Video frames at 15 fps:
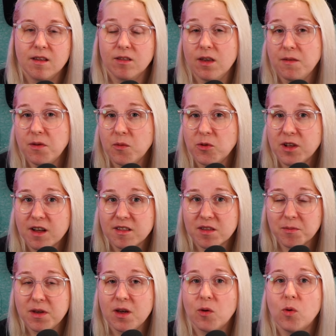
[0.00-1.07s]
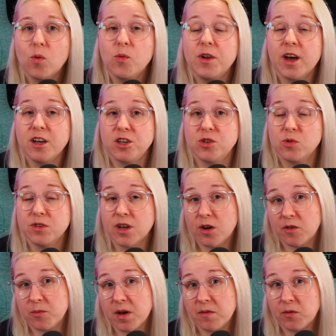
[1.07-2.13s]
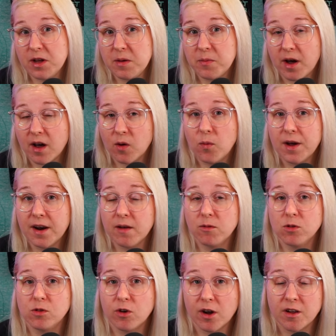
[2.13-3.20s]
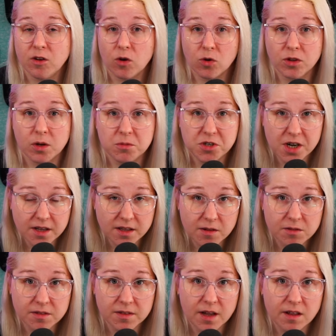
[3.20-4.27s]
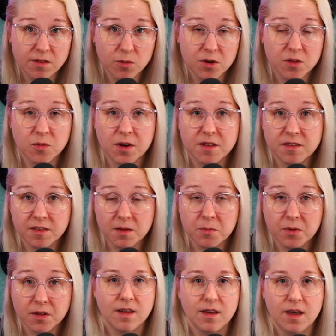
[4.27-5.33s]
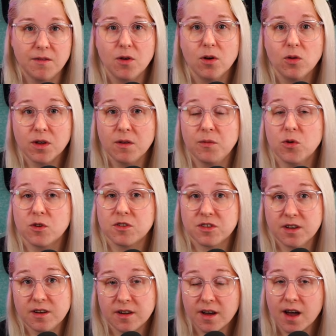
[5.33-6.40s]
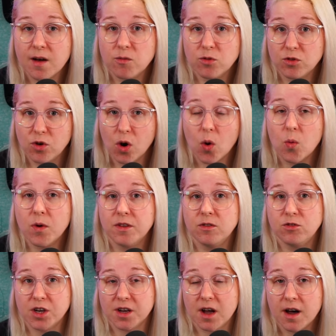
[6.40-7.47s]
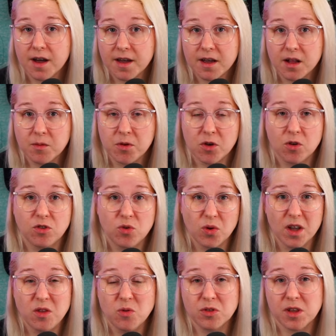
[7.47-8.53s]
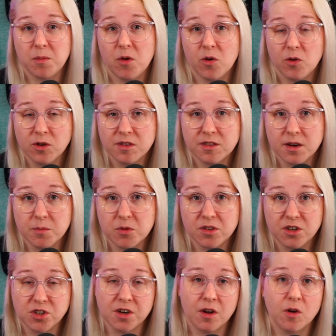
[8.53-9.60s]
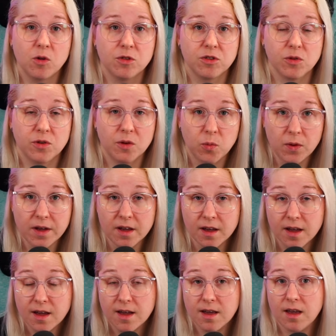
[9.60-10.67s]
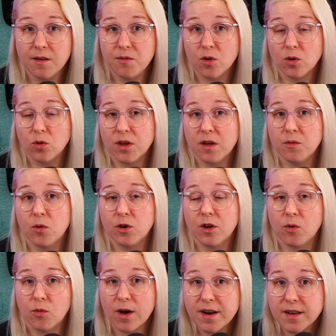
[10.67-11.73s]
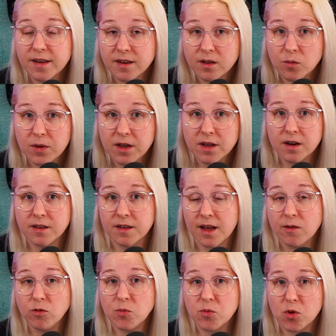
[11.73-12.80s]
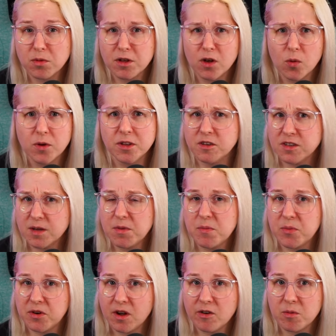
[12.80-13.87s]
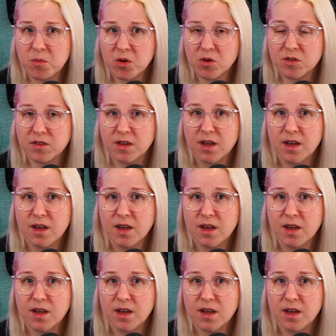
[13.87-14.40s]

So if you would ask me who would I choose out of my free pack when I will grind all the objectives, the answer is quite simple. If you're looking for a center, I would go with Jack Eichel because you can use him on a center position and also on the wing. If you're looking for the right-handed winger, then I would probably go with Artemi Panarin because